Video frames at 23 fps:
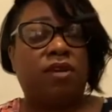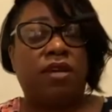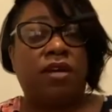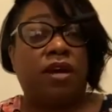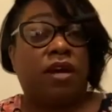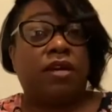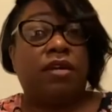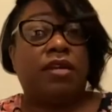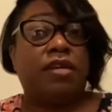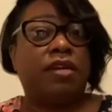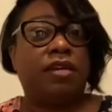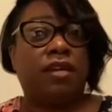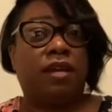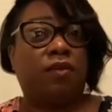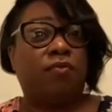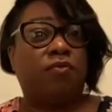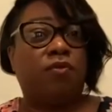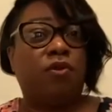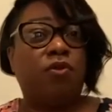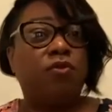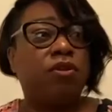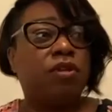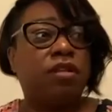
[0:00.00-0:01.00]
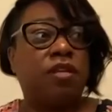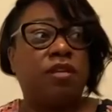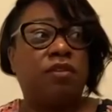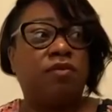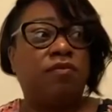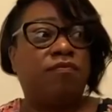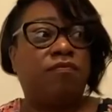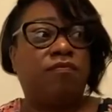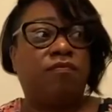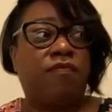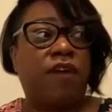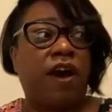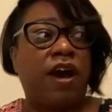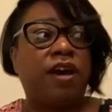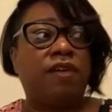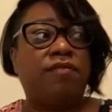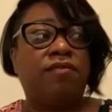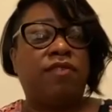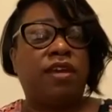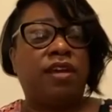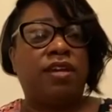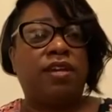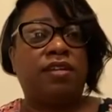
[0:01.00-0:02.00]
Again, I wrote it in
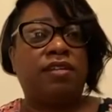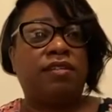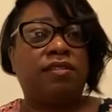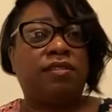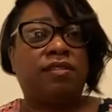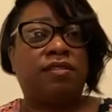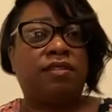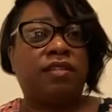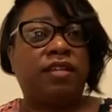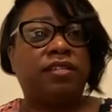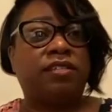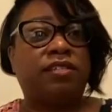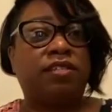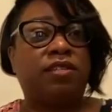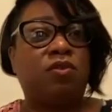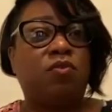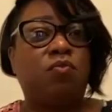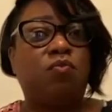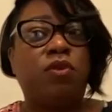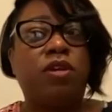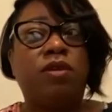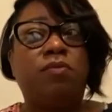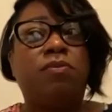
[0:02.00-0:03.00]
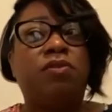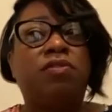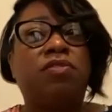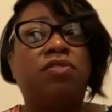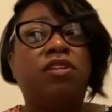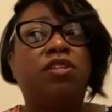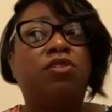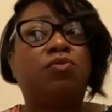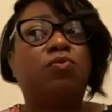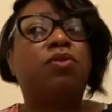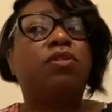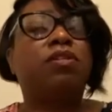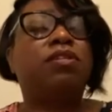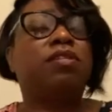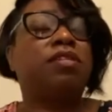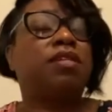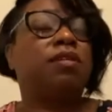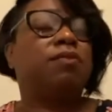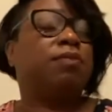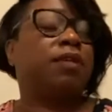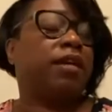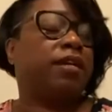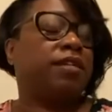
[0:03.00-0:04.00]
5 days, less than a week, but this one just
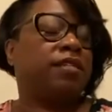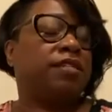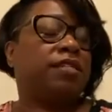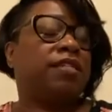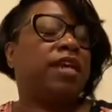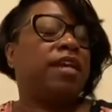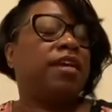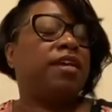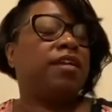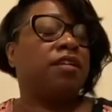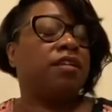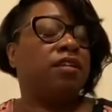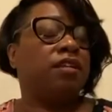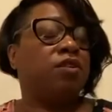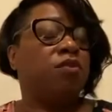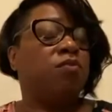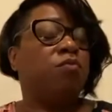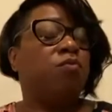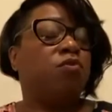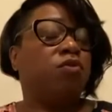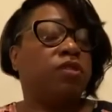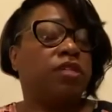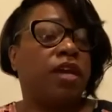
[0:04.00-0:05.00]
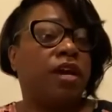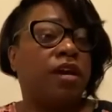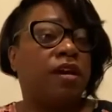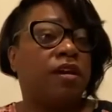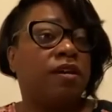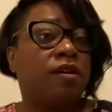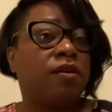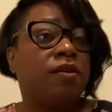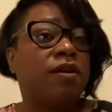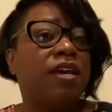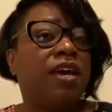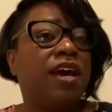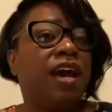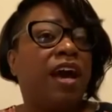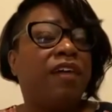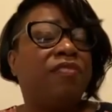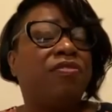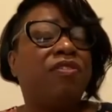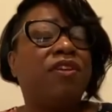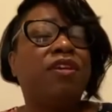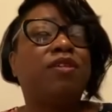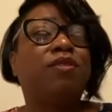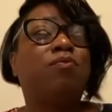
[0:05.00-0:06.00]
seems like it's taking a little more time. I
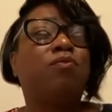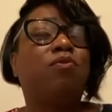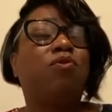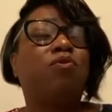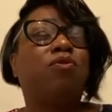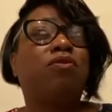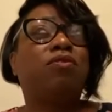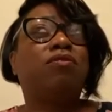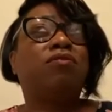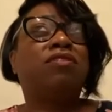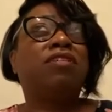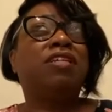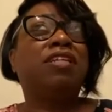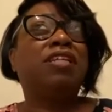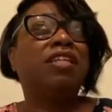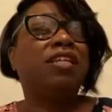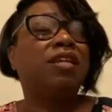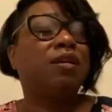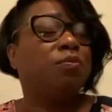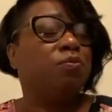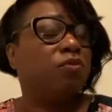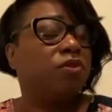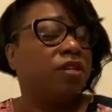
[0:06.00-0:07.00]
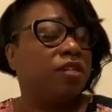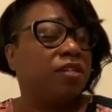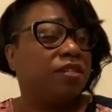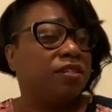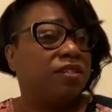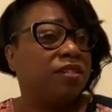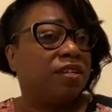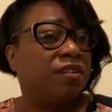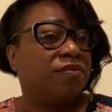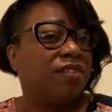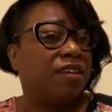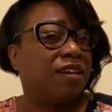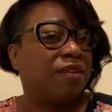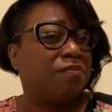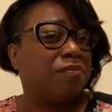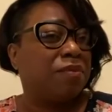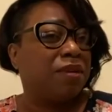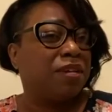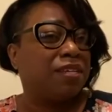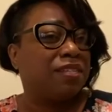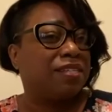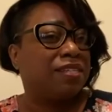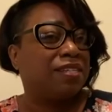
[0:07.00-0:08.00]
think it's more deliberate, if that
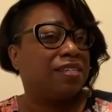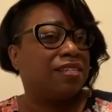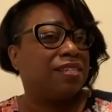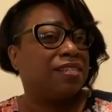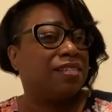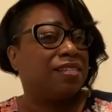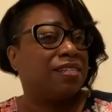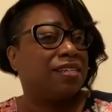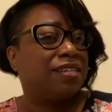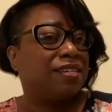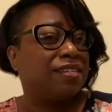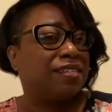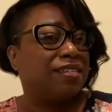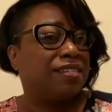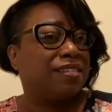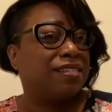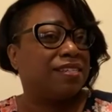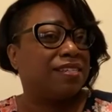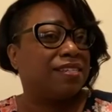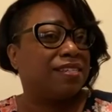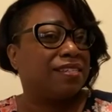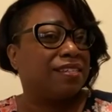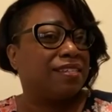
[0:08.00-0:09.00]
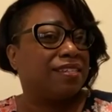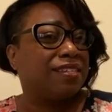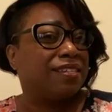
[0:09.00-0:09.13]
makes any sense. Mm-hmm.